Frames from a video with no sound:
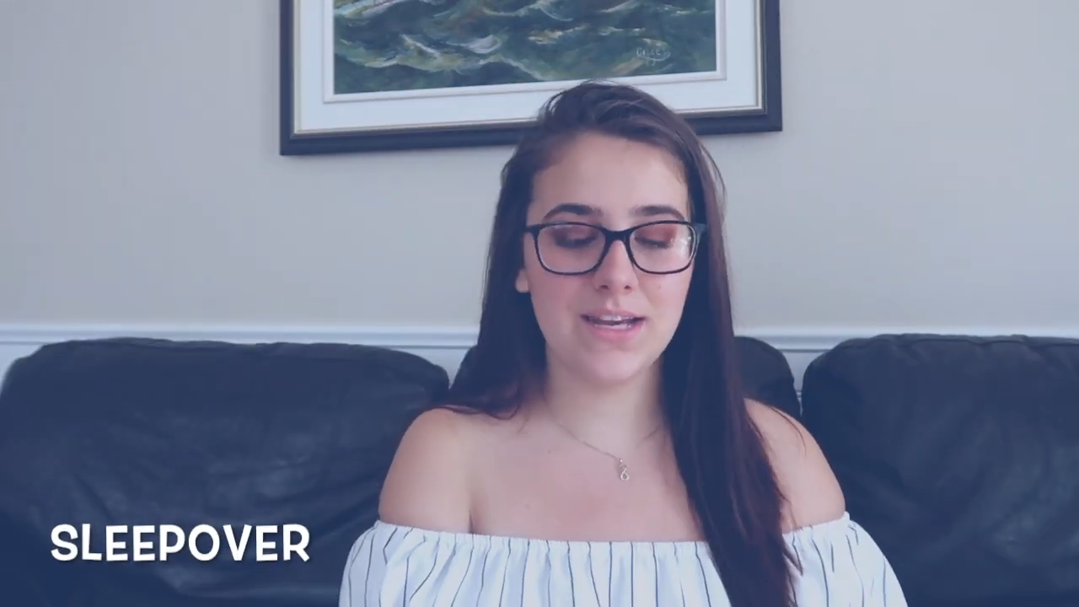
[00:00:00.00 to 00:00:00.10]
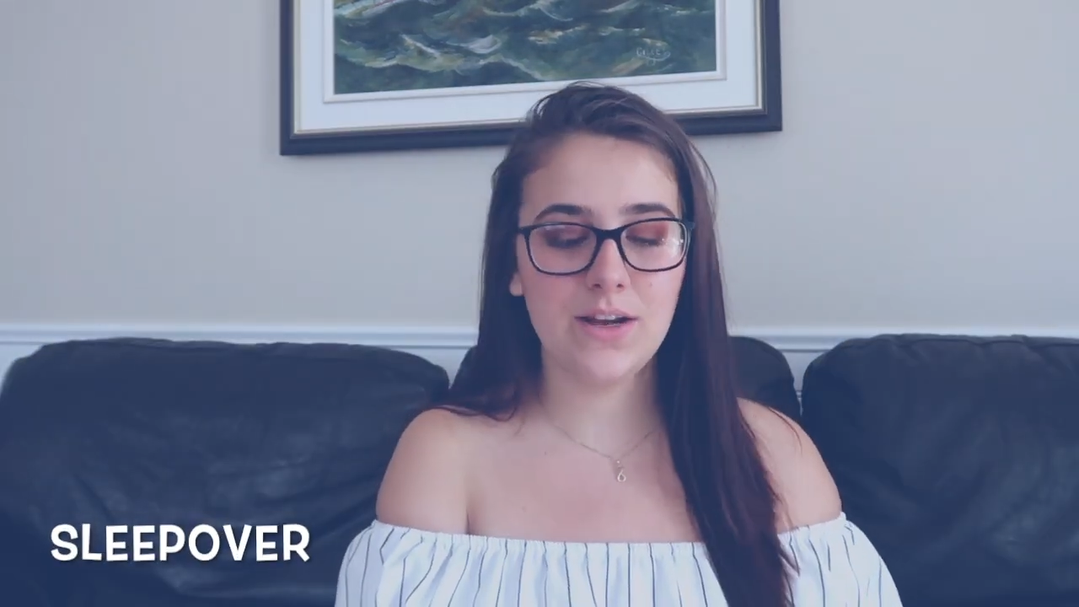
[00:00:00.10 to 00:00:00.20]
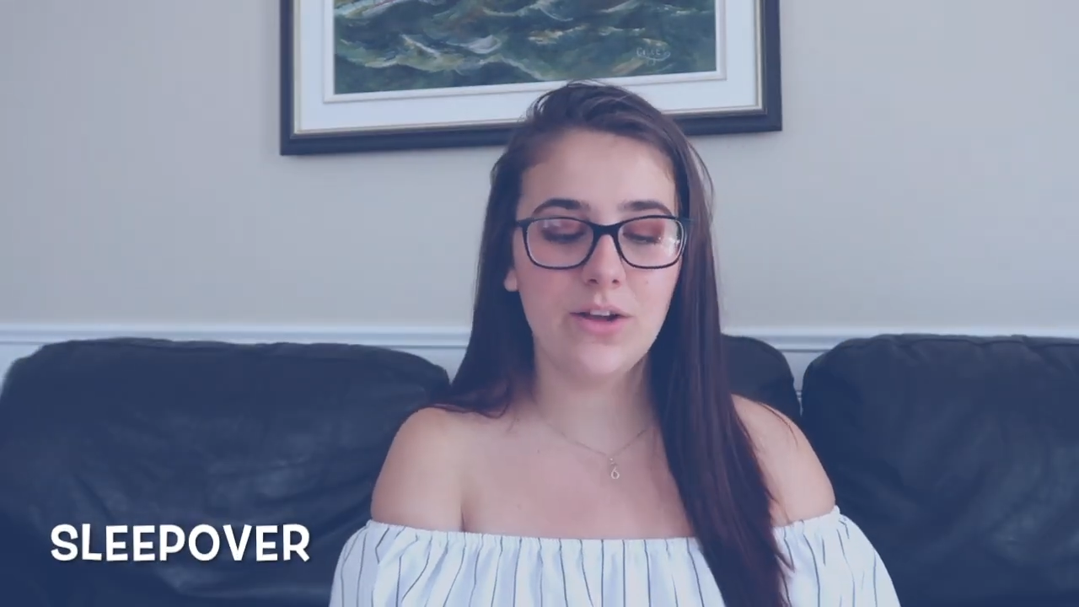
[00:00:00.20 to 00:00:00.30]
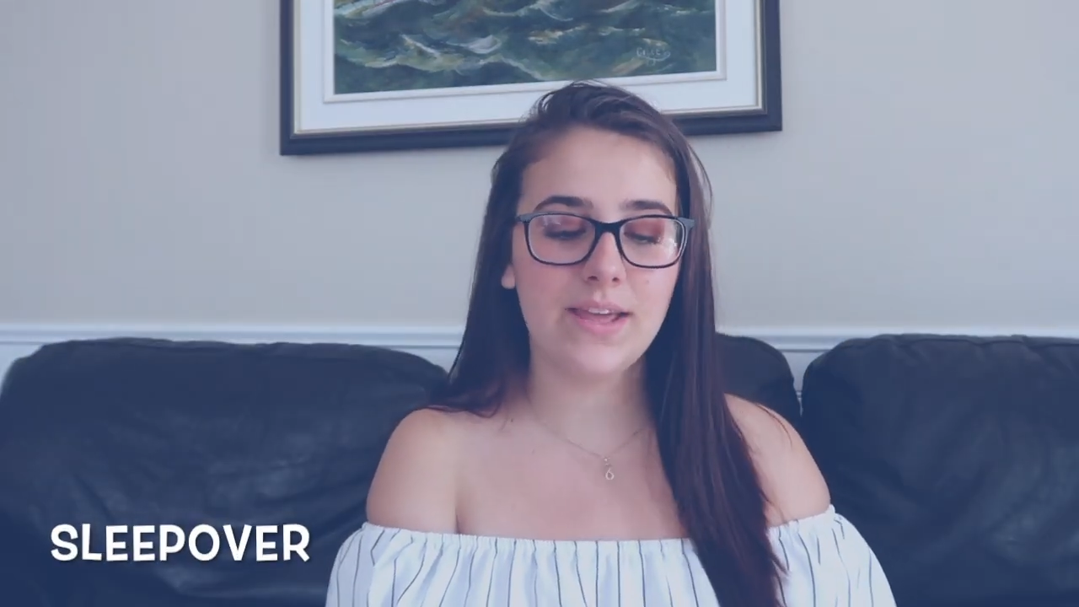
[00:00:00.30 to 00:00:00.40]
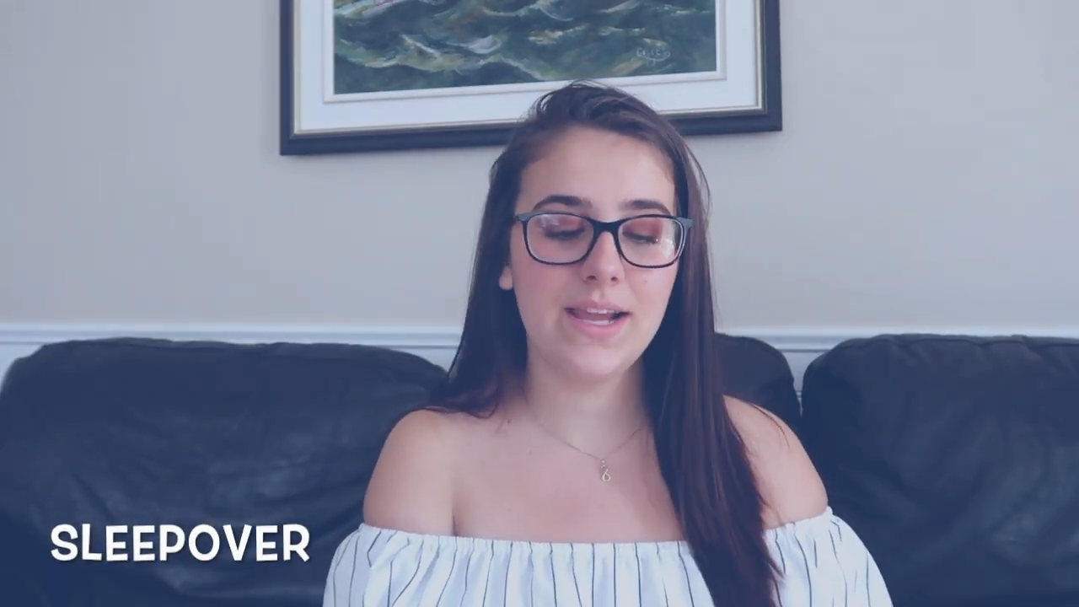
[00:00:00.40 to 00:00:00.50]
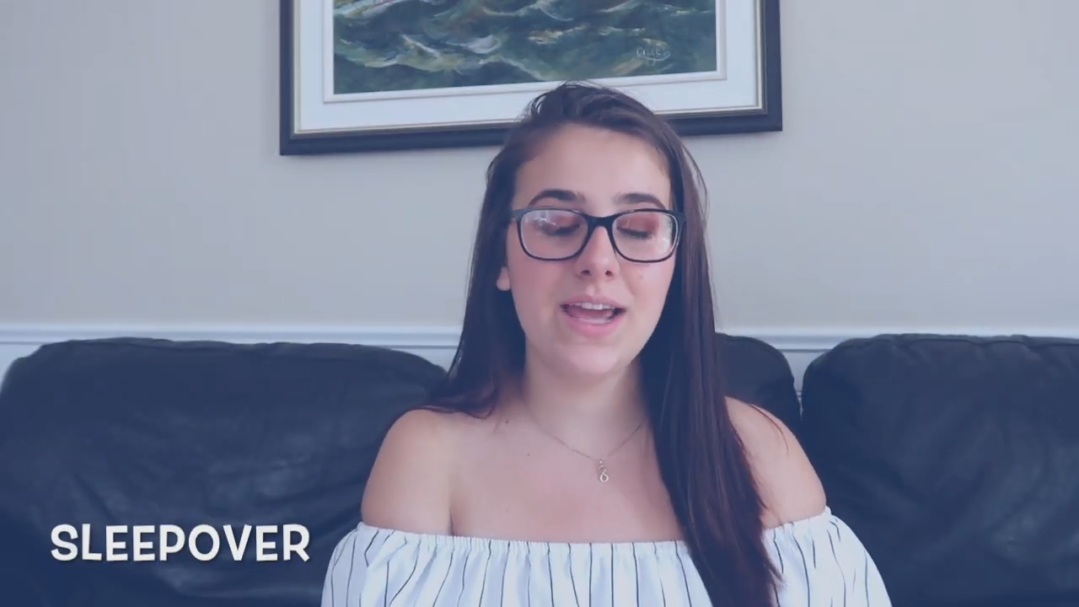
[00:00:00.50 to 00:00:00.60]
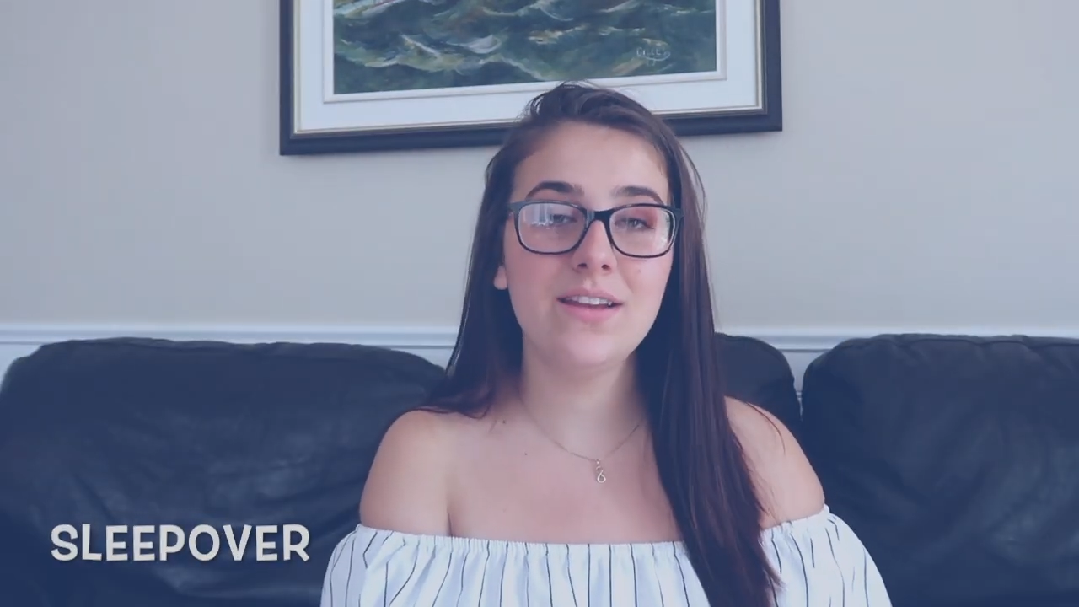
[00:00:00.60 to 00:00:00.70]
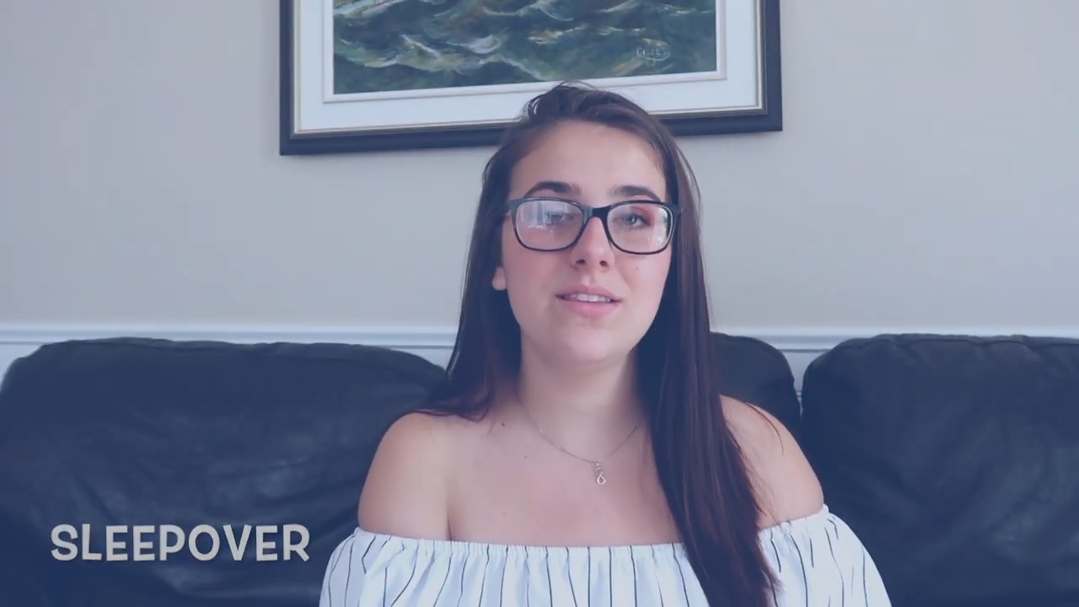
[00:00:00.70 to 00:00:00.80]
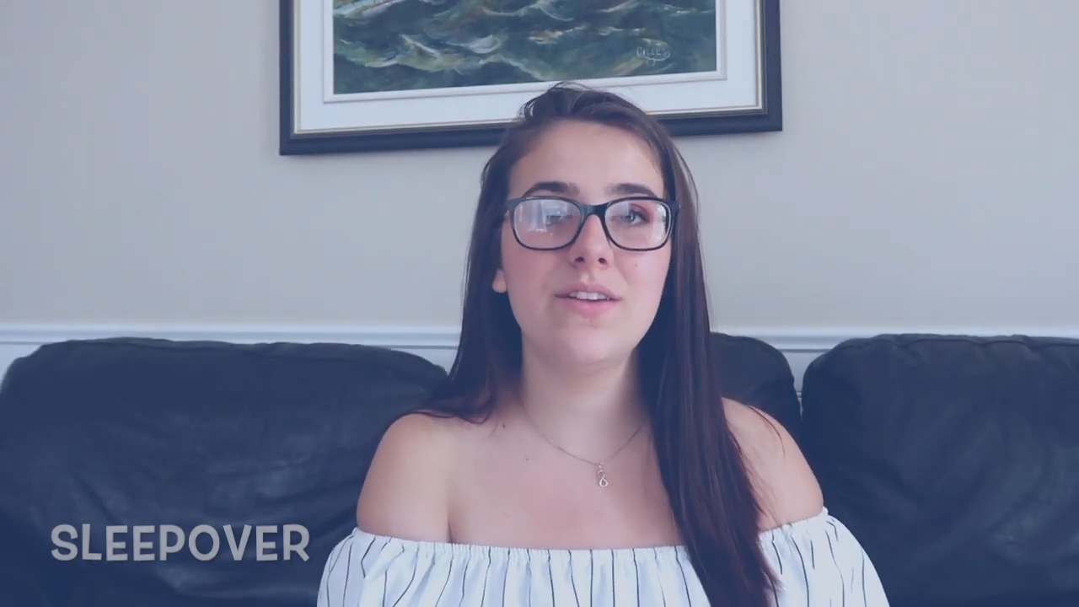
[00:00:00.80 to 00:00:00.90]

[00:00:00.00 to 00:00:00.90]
and all that kind of